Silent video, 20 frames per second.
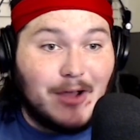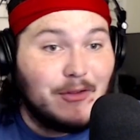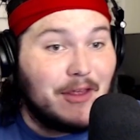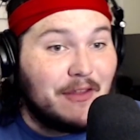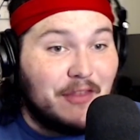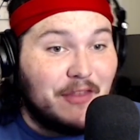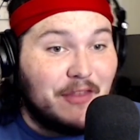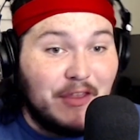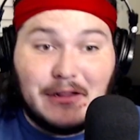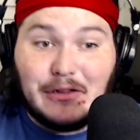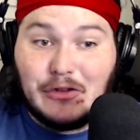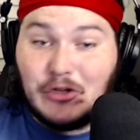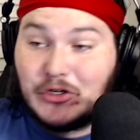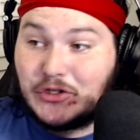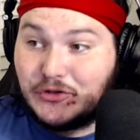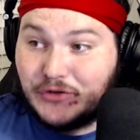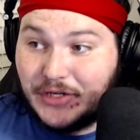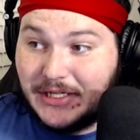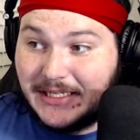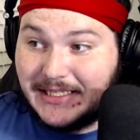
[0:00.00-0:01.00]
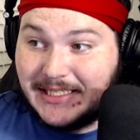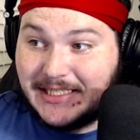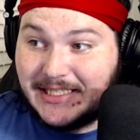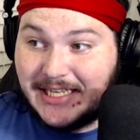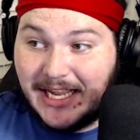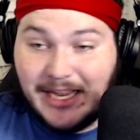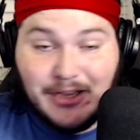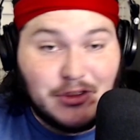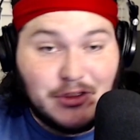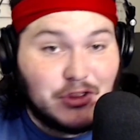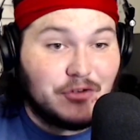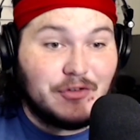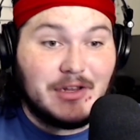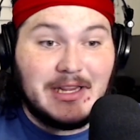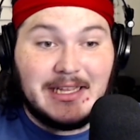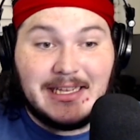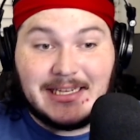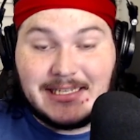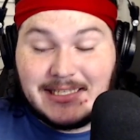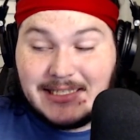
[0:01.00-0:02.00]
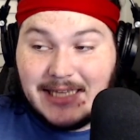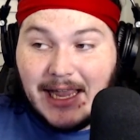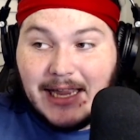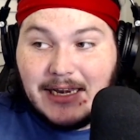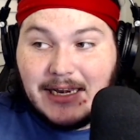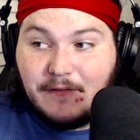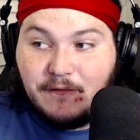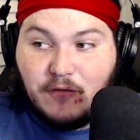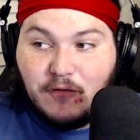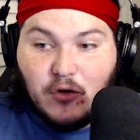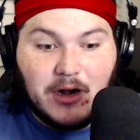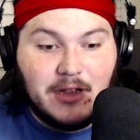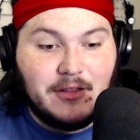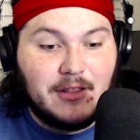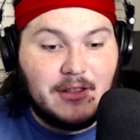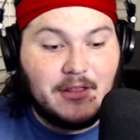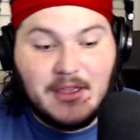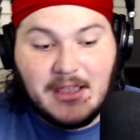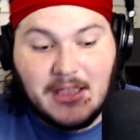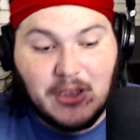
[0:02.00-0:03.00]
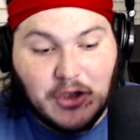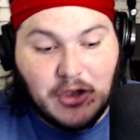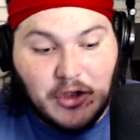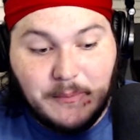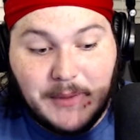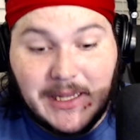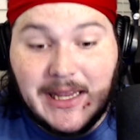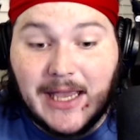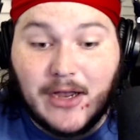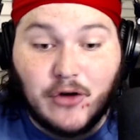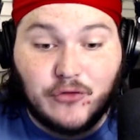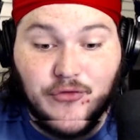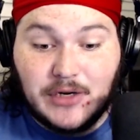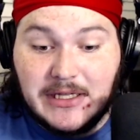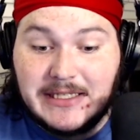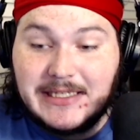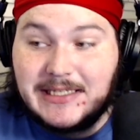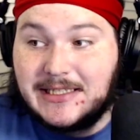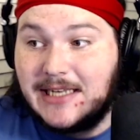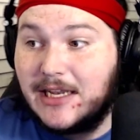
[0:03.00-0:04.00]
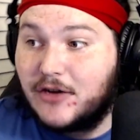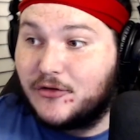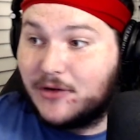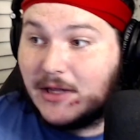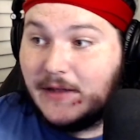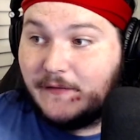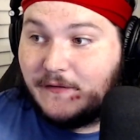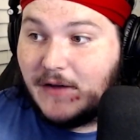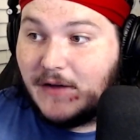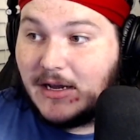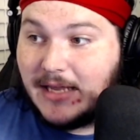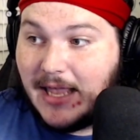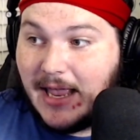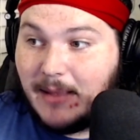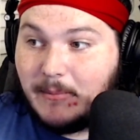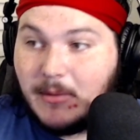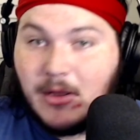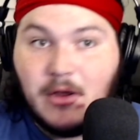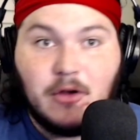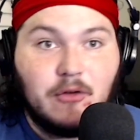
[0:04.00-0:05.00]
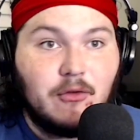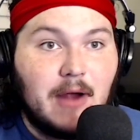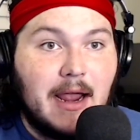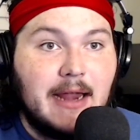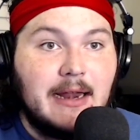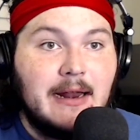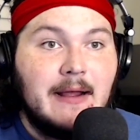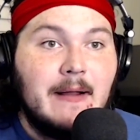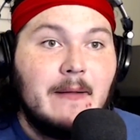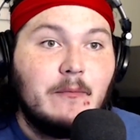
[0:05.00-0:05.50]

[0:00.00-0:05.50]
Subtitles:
They think it looks really sick. They're really excited for it. They think it could be like a really sick, really fun game, right?